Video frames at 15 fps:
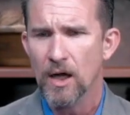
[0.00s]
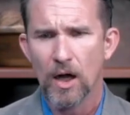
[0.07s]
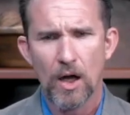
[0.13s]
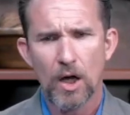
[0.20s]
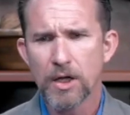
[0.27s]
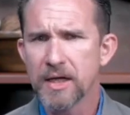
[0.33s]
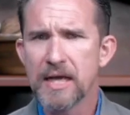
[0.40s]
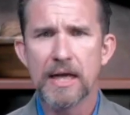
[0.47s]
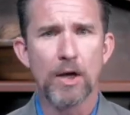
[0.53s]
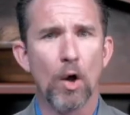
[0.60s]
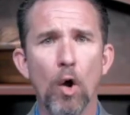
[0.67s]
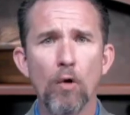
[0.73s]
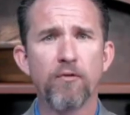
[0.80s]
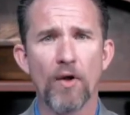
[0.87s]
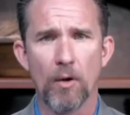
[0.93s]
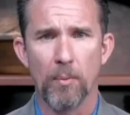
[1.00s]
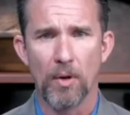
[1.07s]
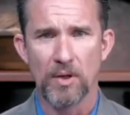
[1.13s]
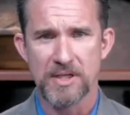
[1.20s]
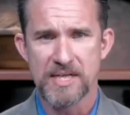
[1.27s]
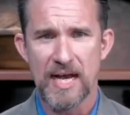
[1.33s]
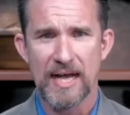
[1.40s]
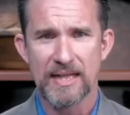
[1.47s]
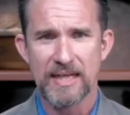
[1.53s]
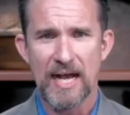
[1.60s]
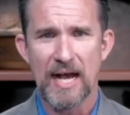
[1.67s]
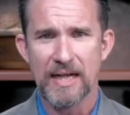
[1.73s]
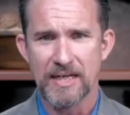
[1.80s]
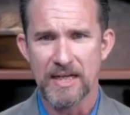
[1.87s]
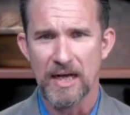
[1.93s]
ungetoverable is kind of the
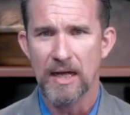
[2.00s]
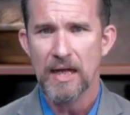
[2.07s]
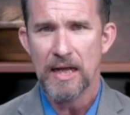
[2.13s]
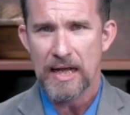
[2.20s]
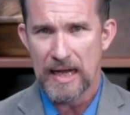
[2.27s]
idea.